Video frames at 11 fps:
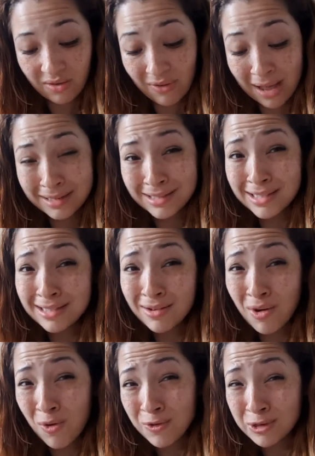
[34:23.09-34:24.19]
I can
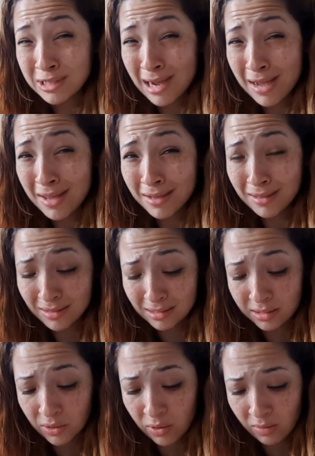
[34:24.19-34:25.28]
over dye the
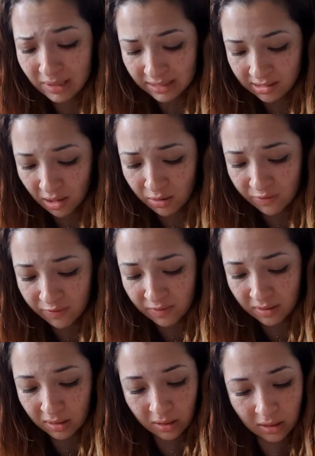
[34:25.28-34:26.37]
silk myself.
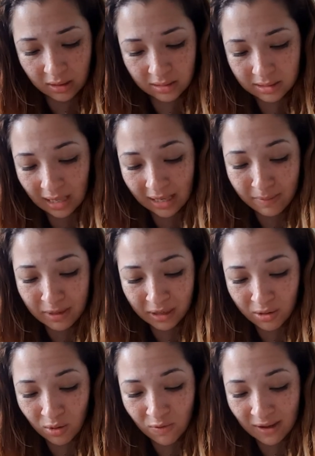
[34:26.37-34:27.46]
Does anybody
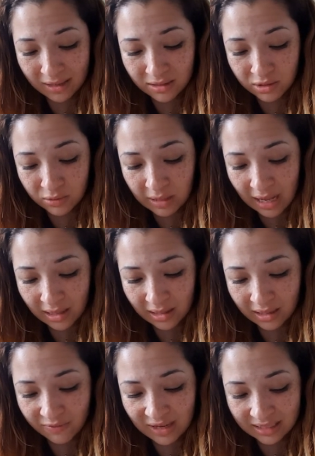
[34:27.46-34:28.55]
know if I can do that?
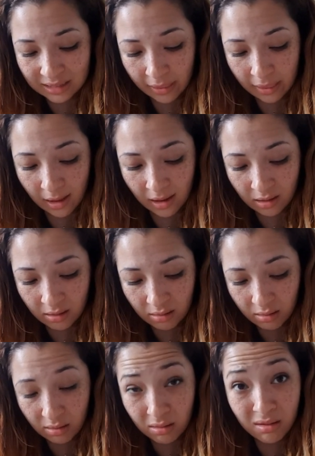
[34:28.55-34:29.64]
Like if that's a thing?
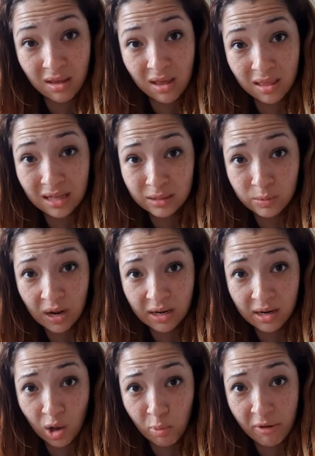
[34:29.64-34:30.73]
That's what I need
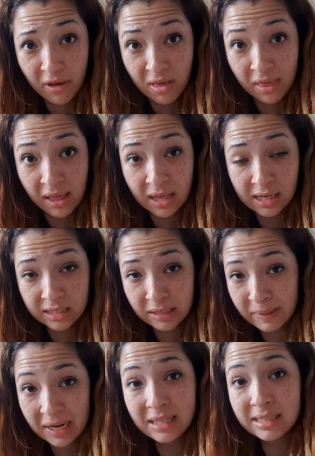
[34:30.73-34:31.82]
help with.
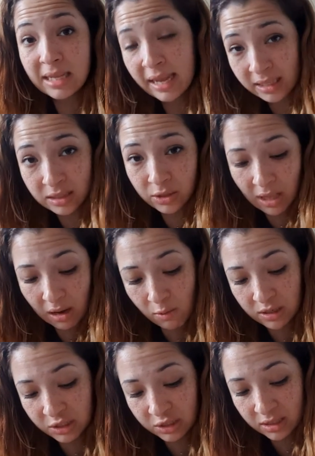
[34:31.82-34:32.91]
Somebody needs to answer that
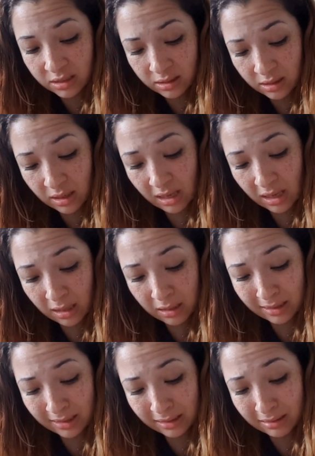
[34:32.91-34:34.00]
question
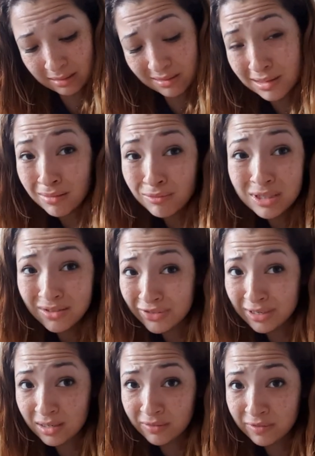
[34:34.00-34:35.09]
like somewhat
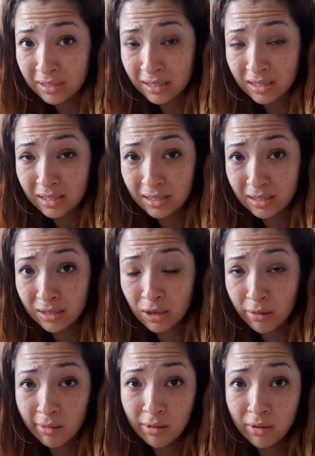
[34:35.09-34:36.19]
definitively. You
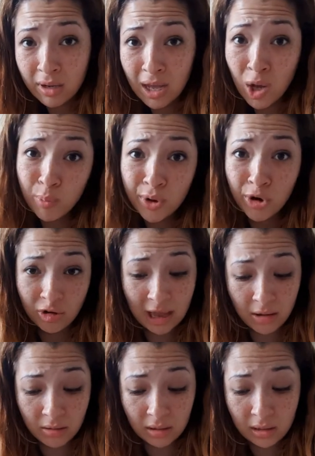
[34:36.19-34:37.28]
know, help a girl
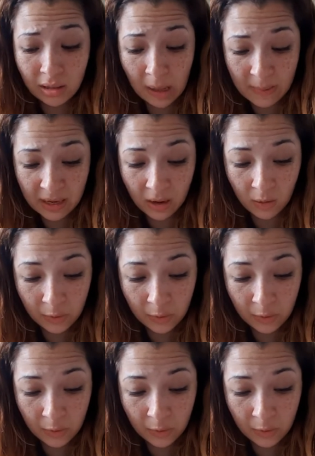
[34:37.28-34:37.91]
out. Let me know.